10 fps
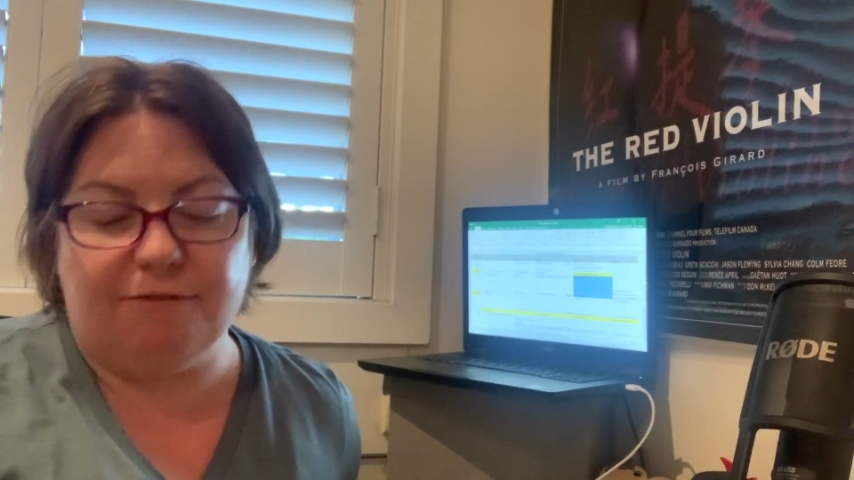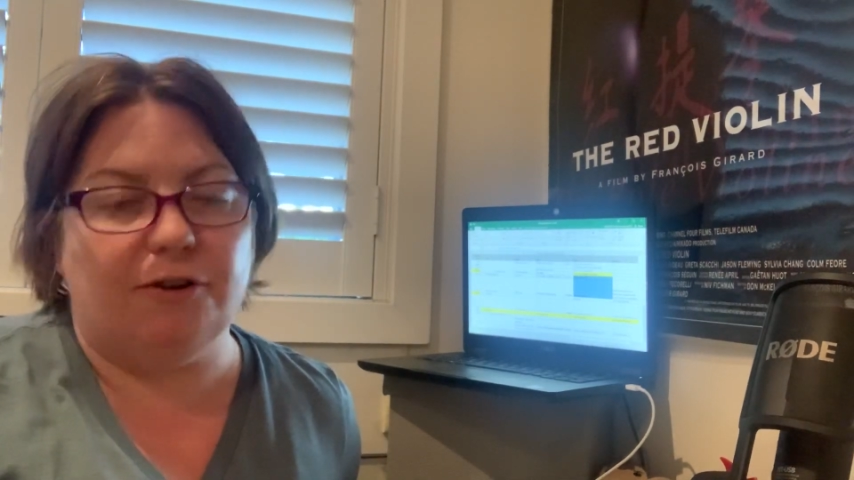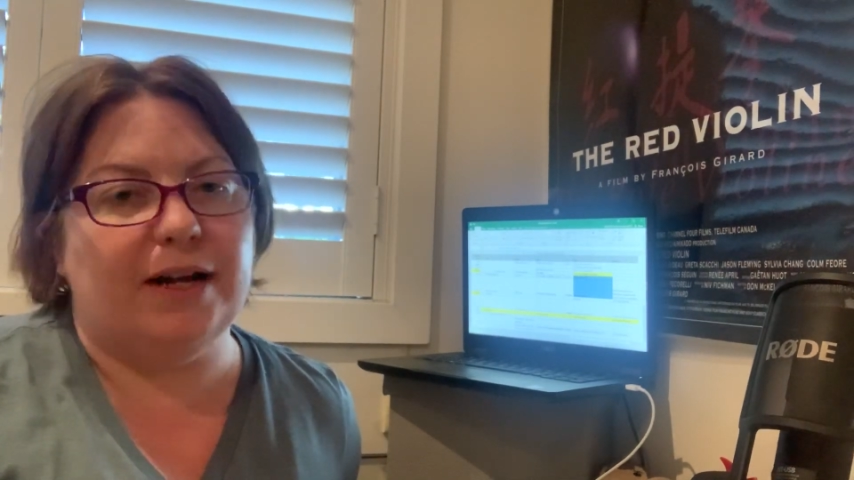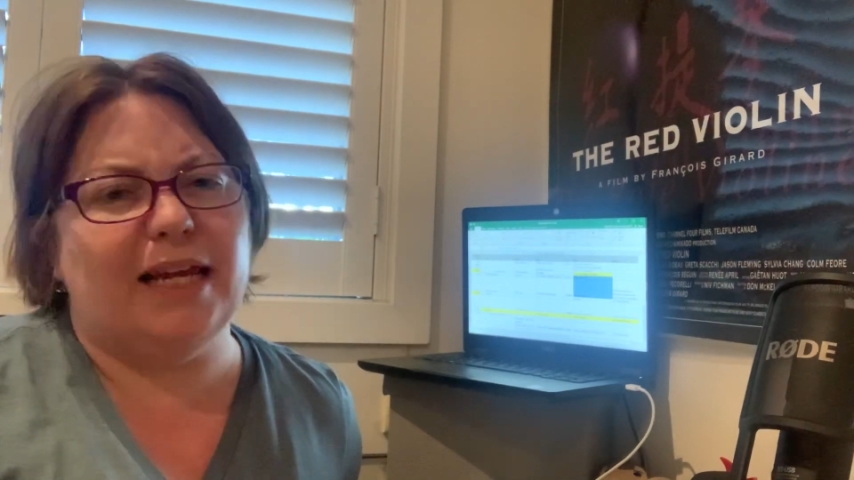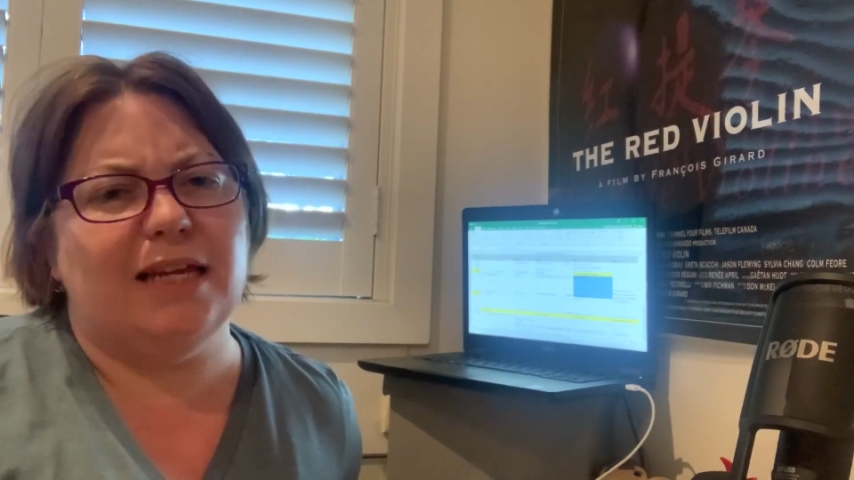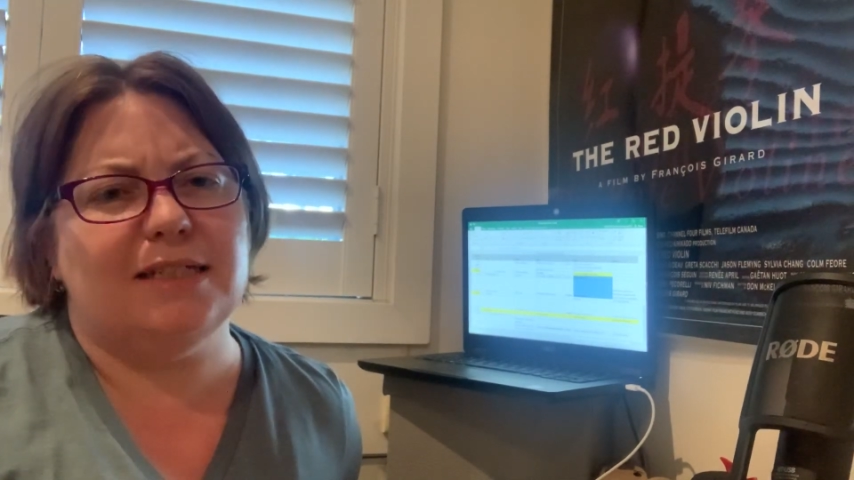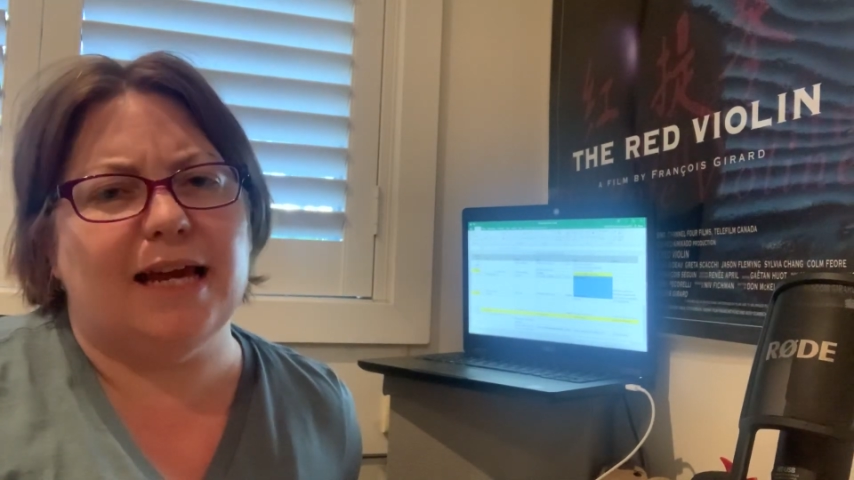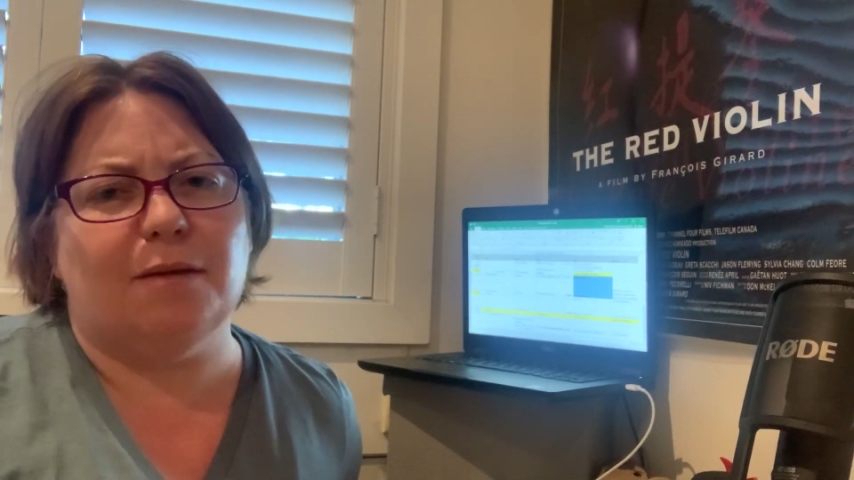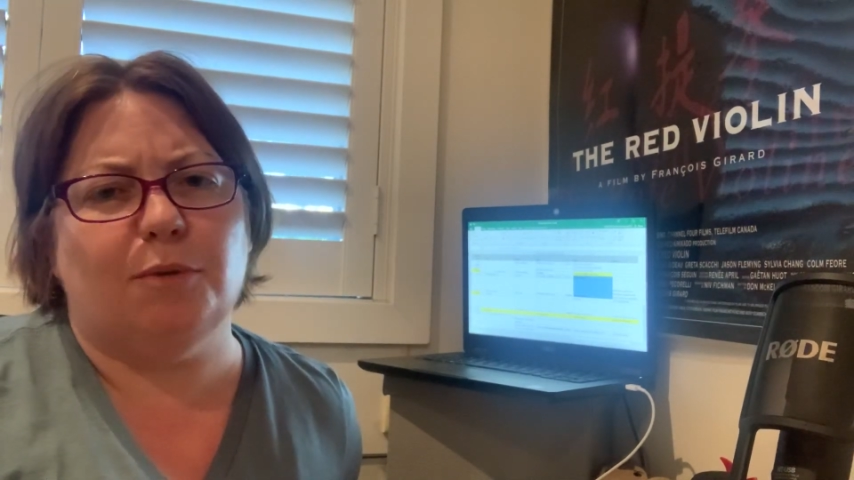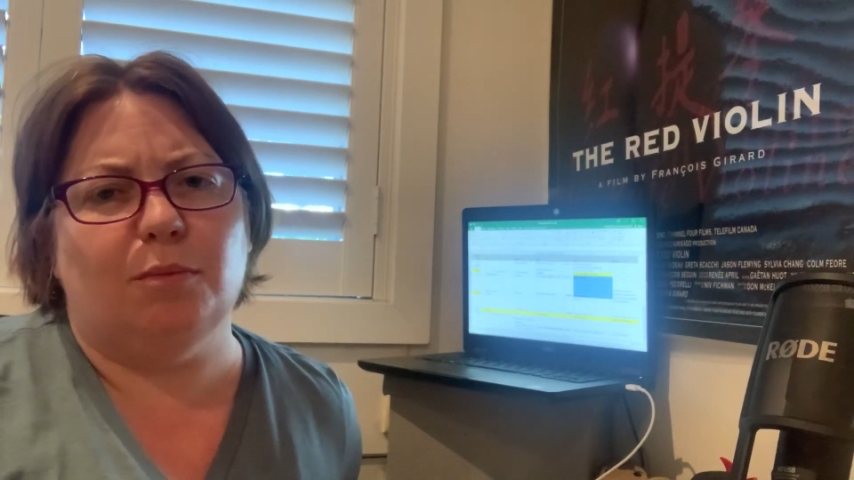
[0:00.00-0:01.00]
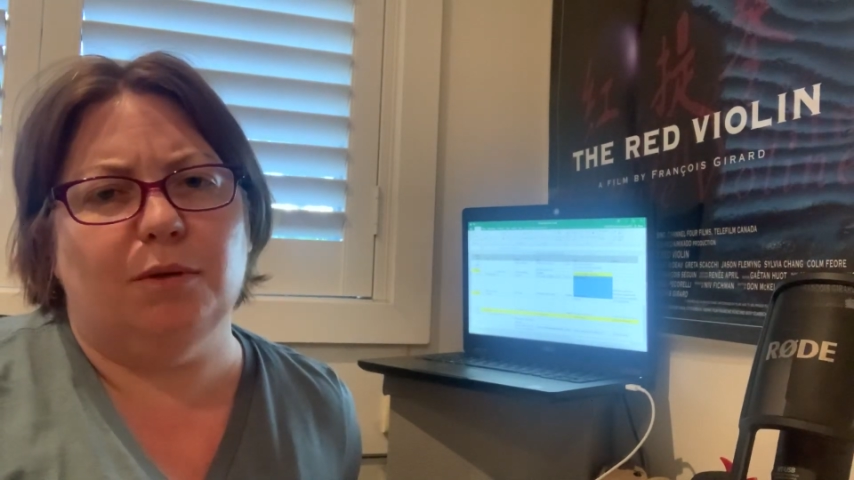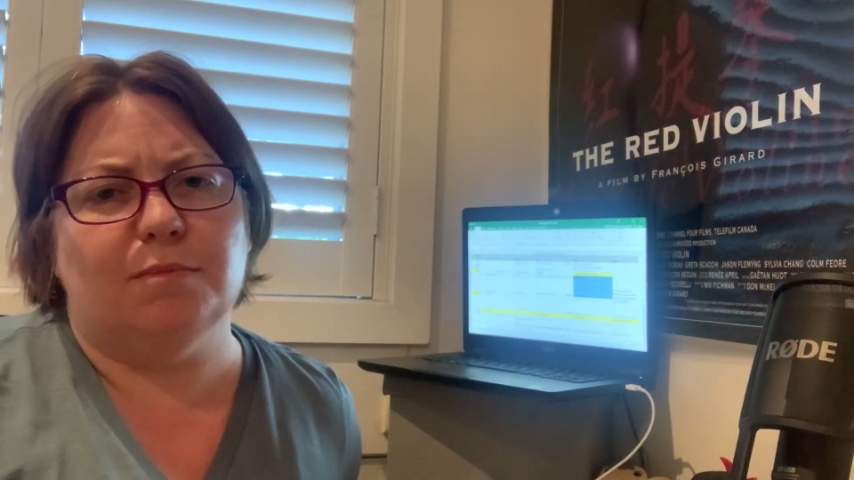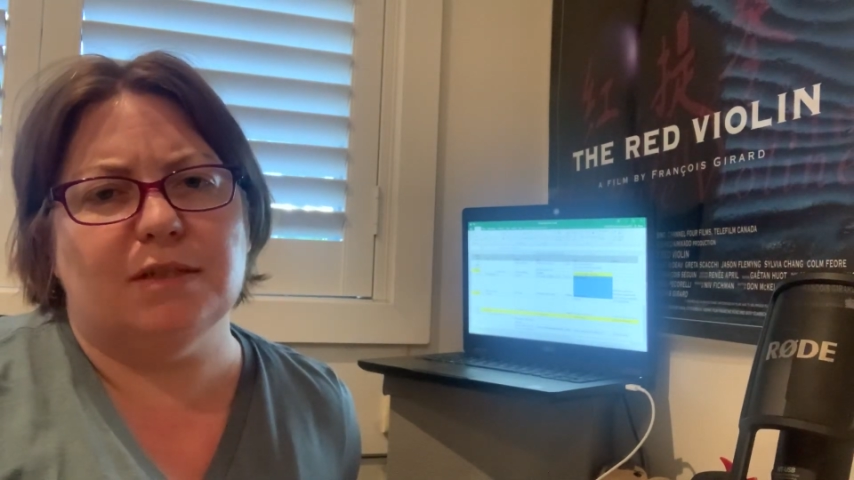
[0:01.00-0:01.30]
for any tech problems.